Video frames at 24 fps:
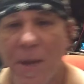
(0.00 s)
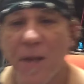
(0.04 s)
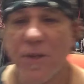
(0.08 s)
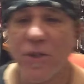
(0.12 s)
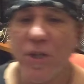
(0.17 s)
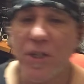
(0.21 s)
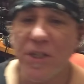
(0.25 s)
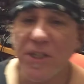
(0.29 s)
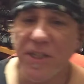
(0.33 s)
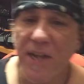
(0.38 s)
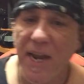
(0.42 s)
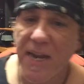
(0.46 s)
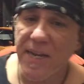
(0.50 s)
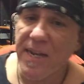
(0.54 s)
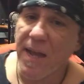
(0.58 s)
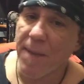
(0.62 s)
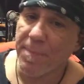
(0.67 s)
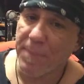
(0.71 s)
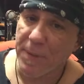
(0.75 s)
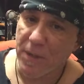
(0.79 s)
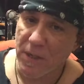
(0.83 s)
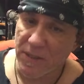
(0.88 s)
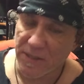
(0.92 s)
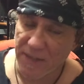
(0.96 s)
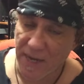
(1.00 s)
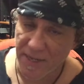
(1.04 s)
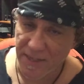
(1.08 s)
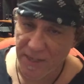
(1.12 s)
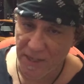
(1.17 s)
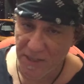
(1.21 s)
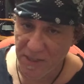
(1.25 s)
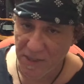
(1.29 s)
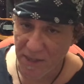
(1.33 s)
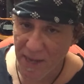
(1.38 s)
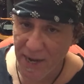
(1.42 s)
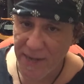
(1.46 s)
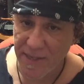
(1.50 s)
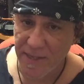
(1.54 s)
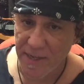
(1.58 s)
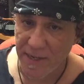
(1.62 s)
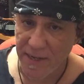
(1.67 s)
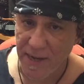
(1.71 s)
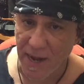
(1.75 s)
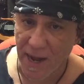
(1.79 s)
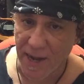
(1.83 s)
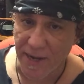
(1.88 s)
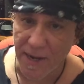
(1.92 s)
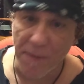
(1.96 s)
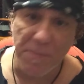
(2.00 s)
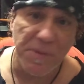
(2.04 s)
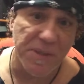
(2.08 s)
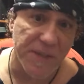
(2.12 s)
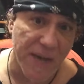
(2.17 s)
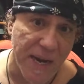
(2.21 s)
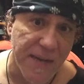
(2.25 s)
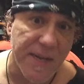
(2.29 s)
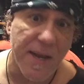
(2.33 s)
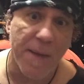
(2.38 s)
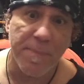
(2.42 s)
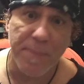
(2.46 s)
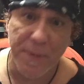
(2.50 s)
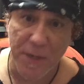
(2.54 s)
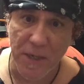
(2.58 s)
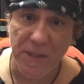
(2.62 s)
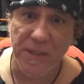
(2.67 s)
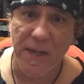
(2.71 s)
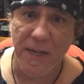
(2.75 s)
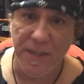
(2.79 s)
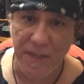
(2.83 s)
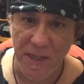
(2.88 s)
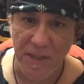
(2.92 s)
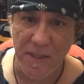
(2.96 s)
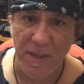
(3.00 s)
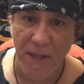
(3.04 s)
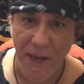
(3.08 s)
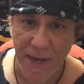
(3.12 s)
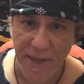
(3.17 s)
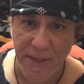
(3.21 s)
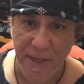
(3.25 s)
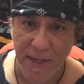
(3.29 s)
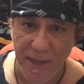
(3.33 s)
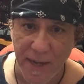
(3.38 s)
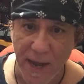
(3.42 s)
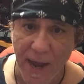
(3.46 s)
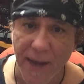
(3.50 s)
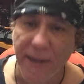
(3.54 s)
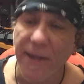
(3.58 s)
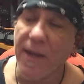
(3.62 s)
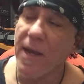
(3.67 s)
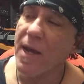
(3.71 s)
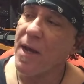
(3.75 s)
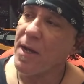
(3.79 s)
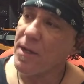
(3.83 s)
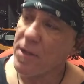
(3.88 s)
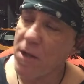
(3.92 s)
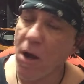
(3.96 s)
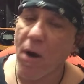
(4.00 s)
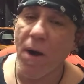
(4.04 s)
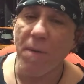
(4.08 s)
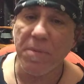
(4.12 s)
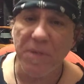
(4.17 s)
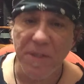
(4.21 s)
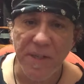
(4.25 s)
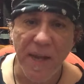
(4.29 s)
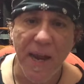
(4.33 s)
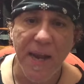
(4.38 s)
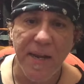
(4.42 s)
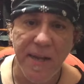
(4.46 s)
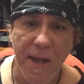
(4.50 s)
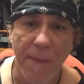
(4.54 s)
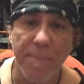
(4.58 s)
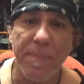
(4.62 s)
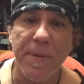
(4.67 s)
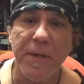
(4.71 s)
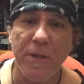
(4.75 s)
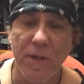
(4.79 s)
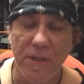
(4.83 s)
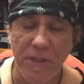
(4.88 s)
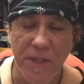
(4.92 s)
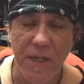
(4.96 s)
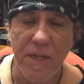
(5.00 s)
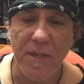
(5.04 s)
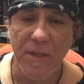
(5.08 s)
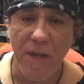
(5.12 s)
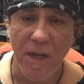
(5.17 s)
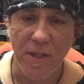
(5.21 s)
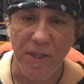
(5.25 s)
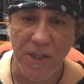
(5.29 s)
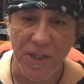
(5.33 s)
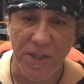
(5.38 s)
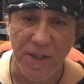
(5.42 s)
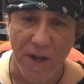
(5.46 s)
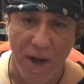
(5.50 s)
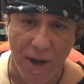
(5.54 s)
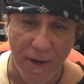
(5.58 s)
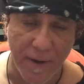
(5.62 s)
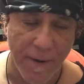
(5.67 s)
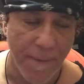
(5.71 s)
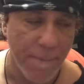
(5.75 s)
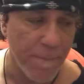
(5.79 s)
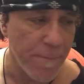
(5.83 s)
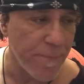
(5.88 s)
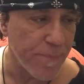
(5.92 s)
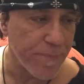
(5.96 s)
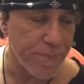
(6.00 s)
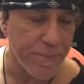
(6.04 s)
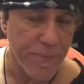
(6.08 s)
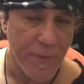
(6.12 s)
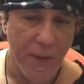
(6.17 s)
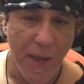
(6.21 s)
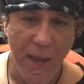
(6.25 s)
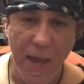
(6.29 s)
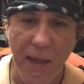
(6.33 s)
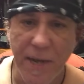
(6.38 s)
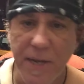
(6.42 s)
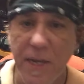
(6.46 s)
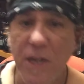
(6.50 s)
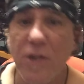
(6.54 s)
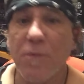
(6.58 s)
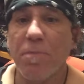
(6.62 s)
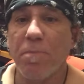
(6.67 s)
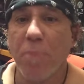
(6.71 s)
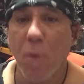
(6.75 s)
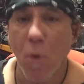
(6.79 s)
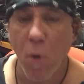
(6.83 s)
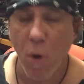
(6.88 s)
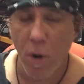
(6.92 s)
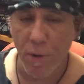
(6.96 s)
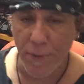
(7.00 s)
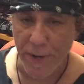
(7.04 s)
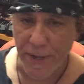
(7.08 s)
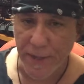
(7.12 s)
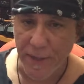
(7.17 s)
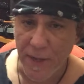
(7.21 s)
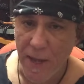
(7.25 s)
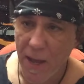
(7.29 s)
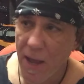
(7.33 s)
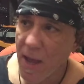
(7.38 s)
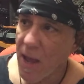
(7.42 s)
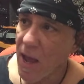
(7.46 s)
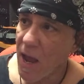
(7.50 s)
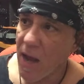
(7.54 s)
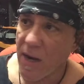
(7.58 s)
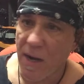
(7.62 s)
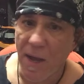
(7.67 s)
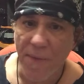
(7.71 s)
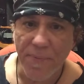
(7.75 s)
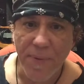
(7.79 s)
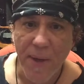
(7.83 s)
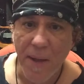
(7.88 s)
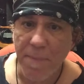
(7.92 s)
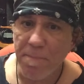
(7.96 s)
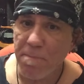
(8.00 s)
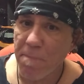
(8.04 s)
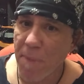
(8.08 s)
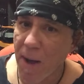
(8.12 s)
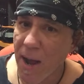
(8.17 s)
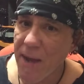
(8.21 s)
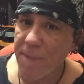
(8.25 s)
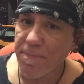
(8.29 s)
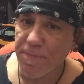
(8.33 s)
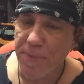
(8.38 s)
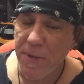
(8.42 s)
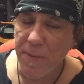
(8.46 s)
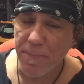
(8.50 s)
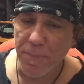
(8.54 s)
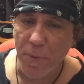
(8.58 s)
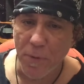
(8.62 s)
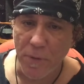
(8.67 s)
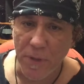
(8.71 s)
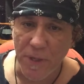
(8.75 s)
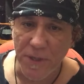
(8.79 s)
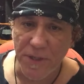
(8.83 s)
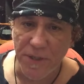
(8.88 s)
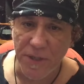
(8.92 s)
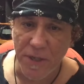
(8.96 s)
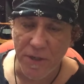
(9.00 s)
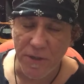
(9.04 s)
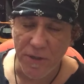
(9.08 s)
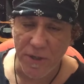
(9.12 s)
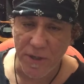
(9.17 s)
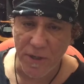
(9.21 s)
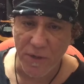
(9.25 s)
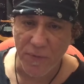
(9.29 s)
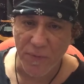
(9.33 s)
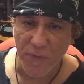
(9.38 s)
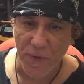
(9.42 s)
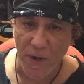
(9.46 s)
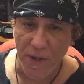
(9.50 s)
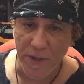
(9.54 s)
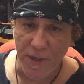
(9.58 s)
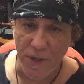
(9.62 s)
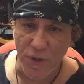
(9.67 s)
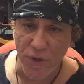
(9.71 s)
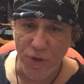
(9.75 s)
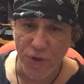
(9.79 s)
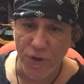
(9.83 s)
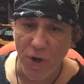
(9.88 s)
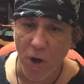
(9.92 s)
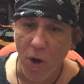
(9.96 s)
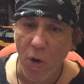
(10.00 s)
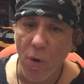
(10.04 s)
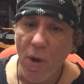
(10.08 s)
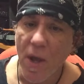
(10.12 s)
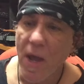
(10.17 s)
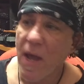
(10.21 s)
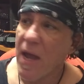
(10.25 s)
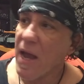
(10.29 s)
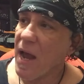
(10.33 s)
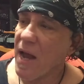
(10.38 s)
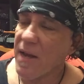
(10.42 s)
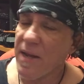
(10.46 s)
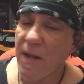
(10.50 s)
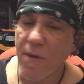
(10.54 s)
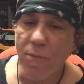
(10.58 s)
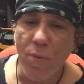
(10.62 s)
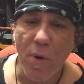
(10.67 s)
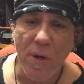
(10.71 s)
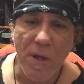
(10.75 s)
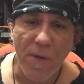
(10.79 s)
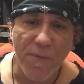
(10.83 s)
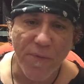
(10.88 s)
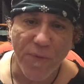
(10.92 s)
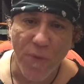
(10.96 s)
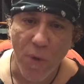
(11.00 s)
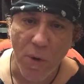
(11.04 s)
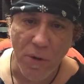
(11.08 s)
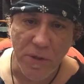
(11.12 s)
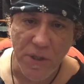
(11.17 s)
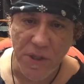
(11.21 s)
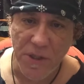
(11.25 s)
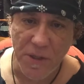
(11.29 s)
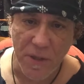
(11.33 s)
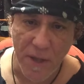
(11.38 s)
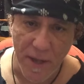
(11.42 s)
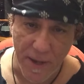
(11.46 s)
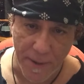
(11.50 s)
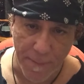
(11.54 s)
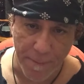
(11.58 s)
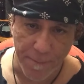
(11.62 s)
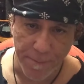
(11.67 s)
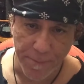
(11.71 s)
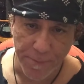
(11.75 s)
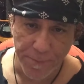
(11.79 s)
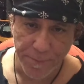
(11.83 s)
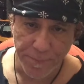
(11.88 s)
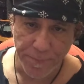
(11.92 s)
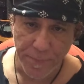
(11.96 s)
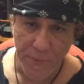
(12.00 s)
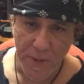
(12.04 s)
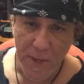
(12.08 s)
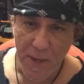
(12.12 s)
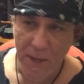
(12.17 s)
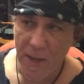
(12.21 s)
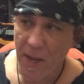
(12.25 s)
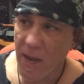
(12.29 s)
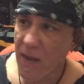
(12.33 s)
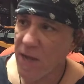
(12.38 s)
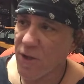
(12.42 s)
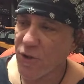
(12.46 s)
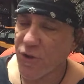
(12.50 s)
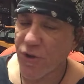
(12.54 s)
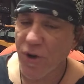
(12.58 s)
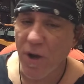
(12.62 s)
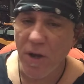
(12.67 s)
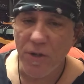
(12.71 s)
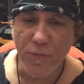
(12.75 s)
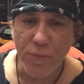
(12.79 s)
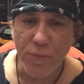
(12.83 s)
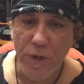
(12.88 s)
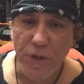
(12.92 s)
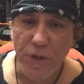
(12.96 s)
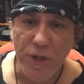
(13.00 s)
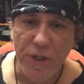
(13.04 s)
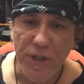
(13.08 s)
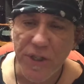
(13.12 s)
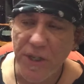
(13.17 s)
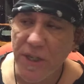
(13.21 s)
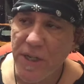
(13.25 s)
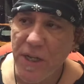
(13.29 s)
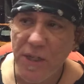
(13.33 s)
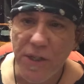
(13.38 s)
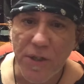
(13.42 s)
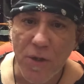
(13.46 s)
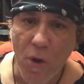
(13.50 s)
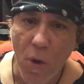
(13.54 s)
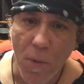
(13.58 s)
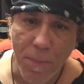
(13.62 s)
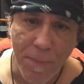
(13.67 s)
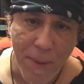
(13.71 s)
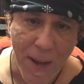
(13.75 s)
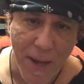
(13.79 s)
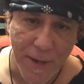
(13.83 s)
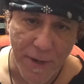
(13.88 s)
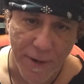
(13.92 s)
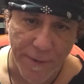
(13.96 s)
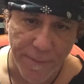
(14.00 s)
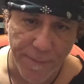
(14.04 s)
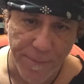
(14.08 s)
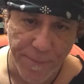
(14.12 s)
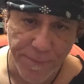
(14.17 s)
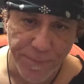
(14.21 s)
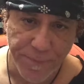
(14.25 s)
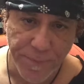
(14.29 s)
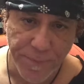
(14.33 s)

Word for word: not just saying that because I dislike the guy. I'm saying that because I dislike the guy. No, I'm saying that because he does suck, and he's boring. And I've had my people listening to his fucking show, and they want to fall asleep. And Charles Richardson is no better.